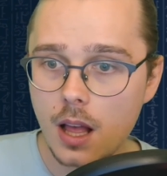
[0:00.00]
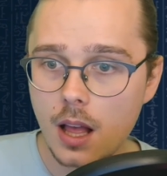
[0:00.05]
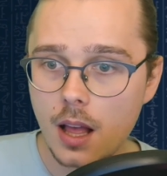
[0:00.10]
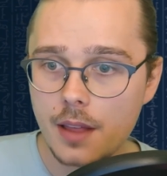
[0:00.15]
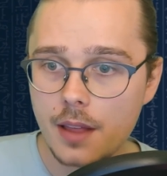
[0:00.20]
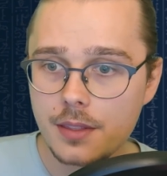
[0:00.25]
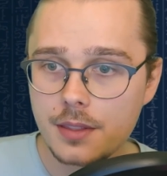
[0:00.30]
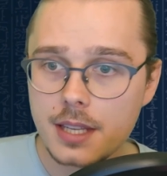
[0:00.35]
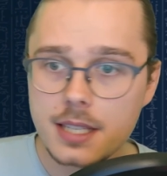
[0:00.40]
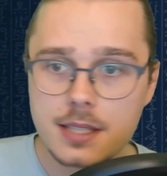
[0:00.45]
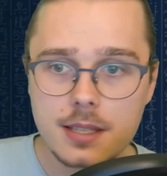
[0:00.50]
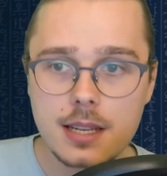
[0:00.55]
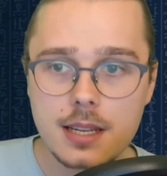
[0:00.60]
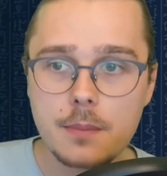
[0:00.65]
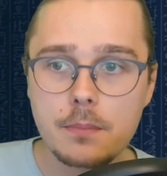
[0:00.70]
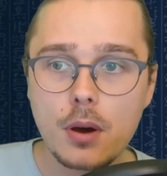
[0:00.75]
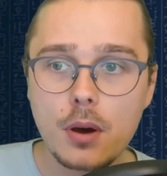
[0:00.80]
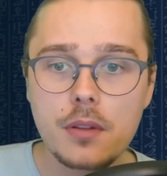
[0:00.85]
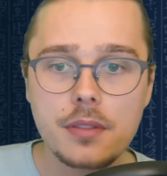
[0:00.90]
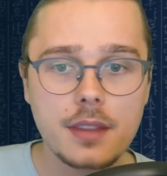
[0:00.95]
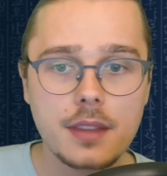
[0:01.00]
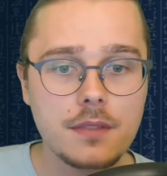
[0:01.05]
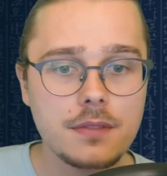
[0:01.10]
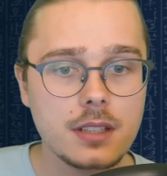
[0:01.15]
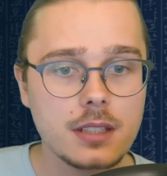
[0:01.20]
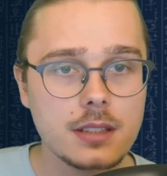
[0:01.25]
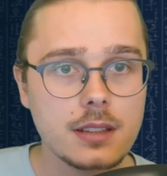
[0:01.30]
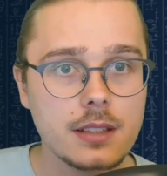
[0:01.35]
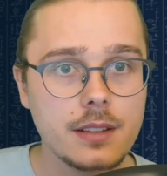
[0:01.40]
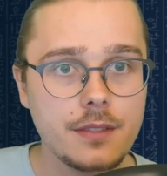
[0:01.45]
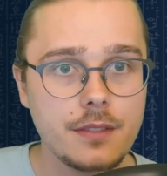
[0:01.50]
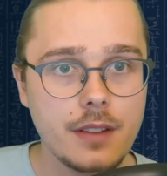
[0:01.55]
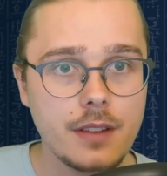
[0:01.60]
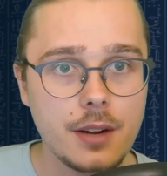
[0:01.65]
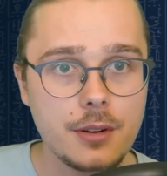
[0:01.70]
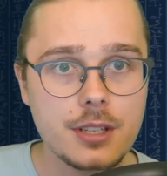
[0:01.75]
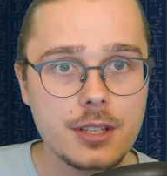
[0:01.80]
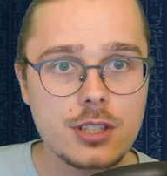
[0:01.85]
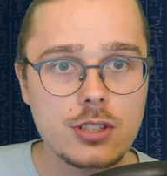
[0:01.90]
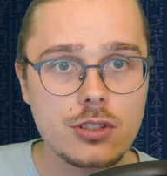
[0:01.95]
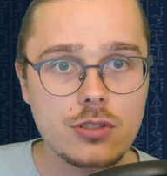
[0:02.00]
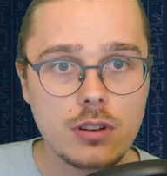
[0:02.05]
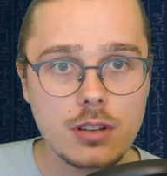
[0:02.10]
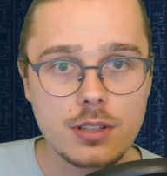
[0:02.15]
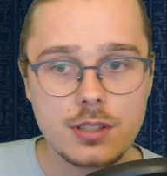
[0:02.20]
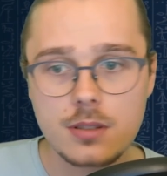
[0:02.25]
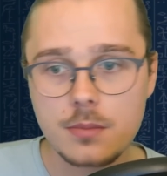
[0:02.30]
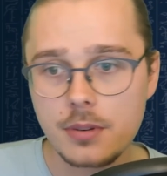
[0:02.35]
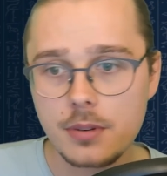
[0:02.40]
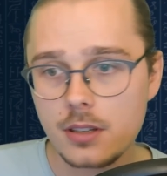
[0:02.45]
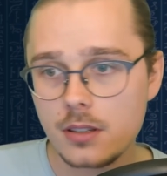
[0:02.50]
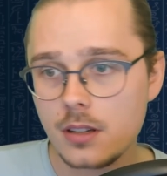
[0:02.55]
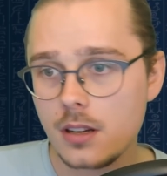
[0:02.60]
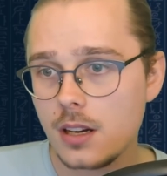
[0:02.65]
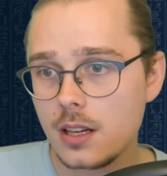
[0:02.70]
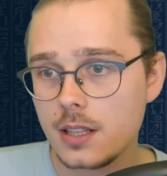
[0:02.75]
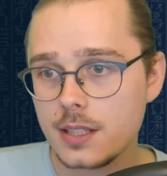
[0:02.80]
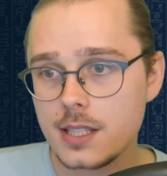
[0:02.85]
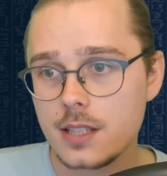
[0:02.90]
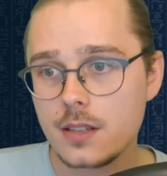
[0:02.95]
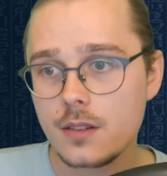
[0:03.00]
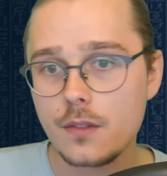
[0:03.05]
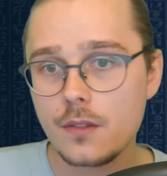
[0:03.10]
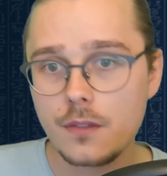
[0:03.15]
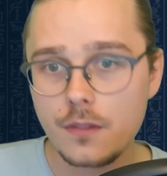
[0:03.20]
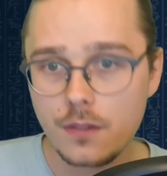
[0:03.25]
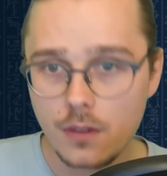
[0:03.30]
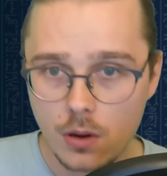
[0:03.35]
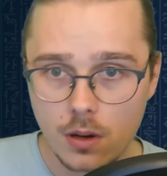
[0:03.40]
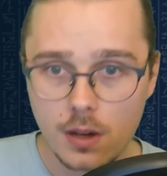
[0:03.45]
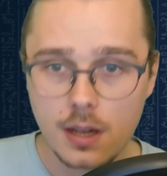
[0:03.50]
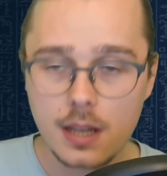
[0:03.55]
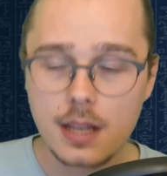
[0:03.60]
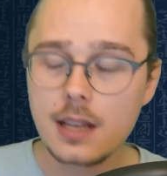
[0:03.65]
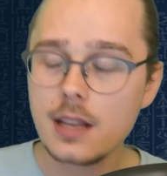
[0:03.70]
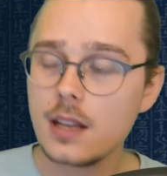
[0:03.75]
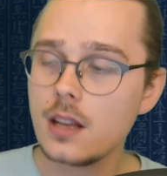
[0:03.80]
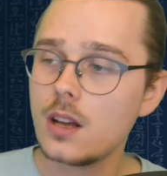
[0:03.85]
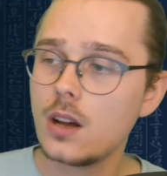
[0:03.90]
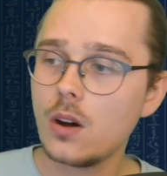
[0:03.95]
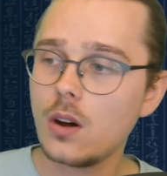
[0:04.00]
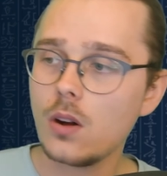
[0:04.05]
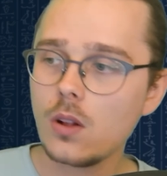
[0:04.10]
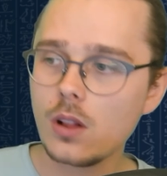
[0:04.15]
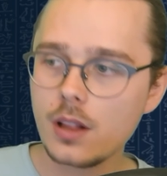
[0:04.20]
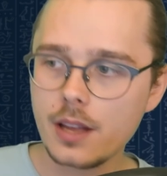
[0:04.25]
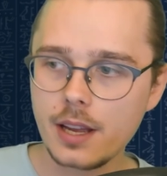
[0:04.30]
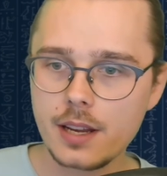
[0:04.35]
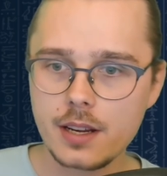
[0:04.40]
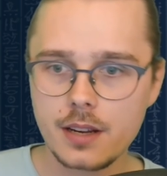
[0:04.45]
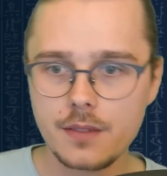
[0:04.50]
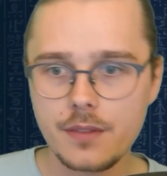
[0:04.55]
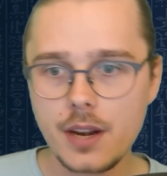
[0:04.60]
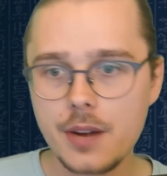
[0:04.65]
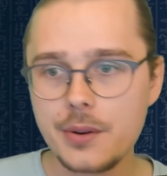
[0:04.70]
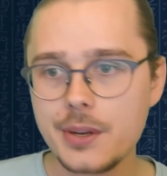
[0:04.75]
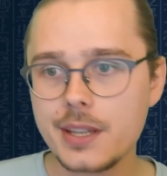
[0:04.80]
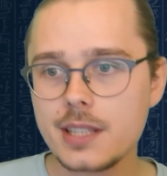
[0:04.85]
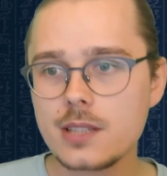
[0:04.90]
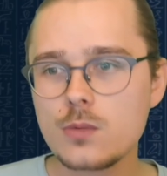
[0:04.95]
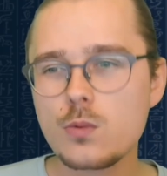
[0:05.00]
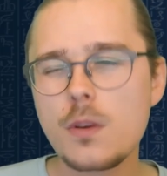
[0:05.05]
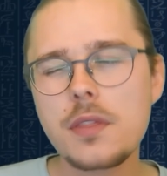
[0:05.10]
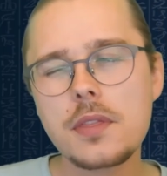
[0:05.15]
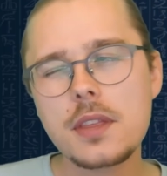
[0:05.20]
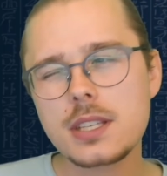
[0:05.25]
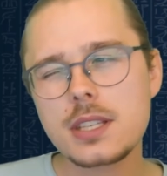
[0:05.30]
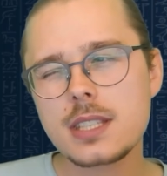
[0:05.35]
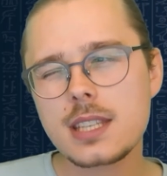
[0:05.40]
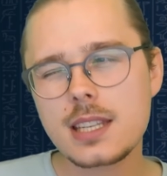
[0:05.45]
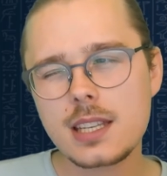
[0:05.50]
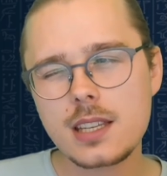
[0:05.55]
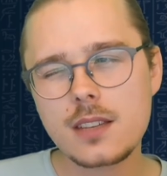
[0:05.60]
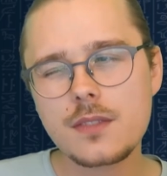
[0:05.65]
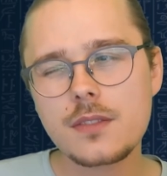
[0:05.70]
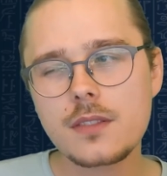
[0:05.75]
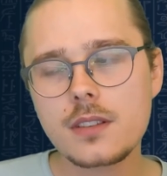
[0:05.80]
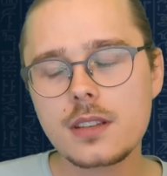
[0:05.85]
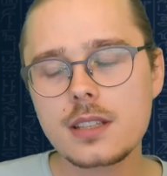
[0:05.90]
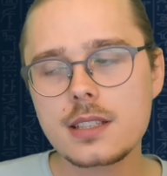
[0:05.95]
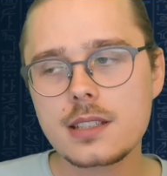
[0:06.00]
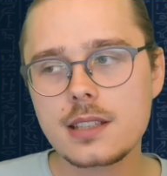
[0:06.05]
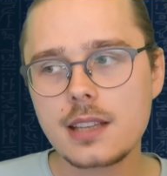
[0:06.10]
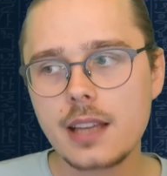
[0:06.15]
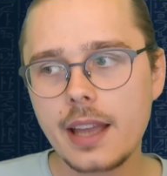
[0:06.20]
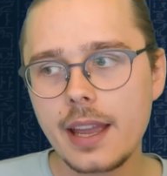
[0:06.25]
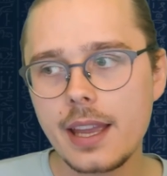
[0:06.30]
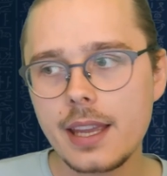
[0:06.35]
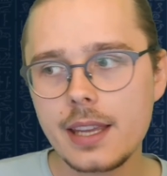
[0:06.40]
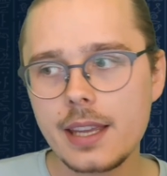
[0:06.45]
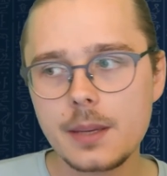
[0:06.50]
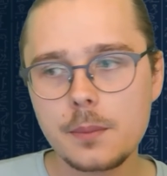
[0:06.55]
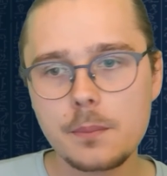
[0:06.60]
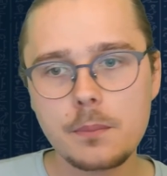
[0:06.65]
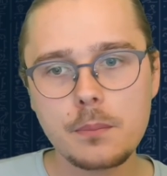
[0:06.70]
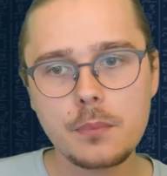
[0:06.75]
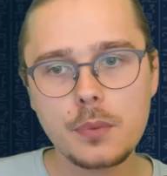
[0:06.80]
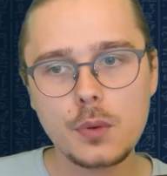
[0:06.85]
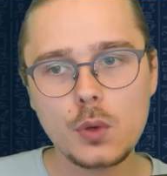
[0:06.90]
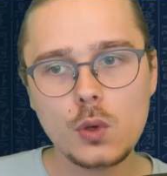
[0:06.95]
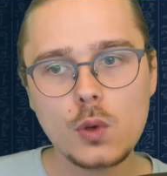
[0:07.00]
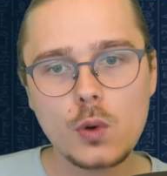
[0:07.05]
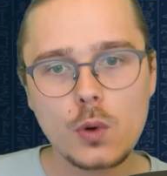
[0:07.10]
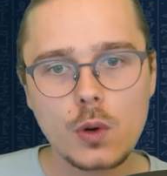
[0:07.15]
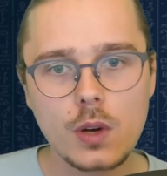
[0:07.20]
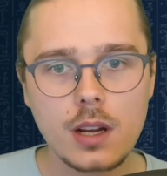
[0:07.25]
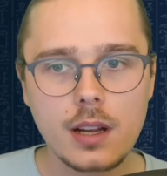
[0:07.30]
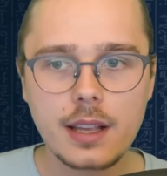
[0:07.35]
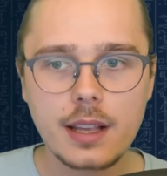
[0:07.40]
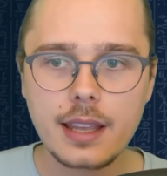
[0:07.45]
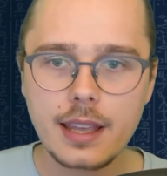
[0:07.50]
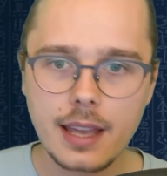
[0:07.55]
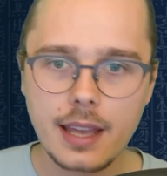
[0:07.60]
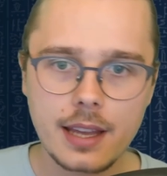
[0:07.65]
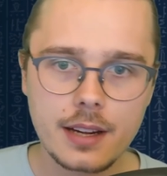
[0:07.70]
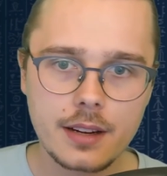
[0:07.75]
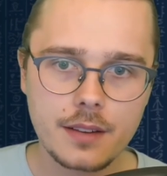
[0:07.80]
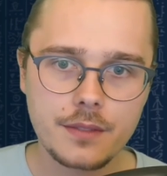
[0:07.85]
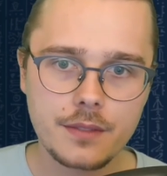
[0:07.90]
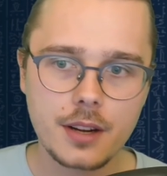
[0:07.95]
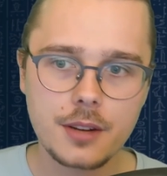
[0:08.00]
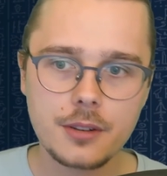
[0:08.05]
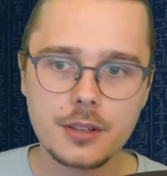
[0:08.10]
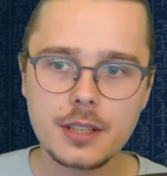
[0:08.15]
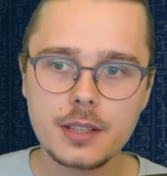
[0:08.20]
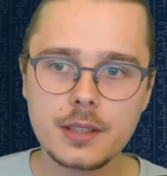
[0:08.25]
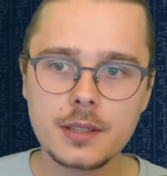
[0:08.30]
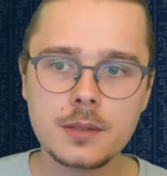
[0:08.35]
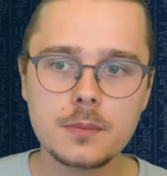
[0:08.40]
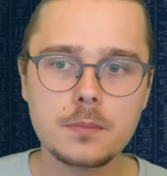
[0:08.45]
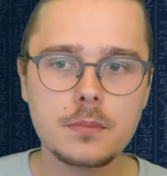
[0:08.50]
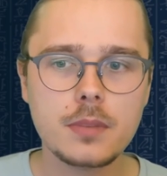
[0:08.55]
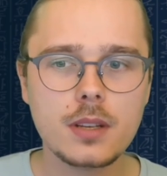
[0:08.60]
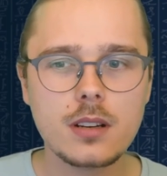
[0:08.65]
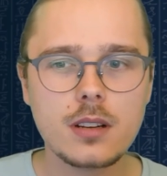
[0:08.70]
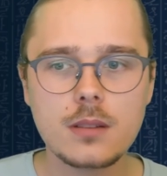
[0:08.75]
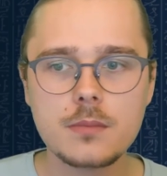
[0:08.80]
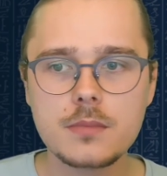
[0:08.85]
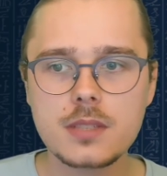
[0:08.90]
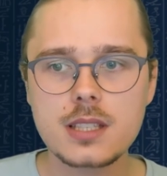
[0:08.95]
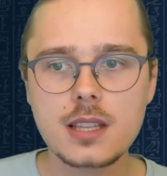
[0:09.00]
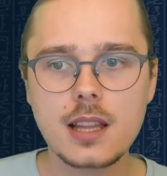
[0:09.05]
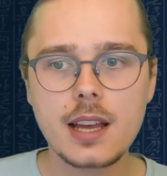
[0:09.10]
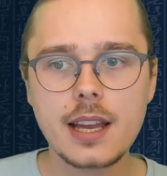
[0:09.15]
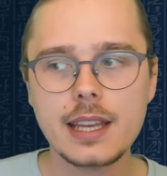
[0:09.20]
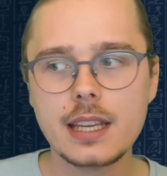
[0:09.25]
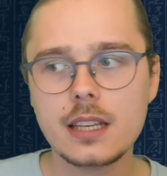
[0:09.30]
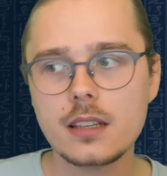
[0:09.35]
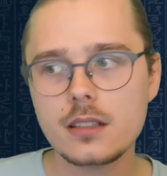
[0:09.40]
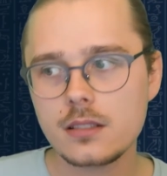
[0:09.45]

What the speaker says: these are both definitely very strong support cards for all K9 variants. With this, even a pure K9 variant becomes like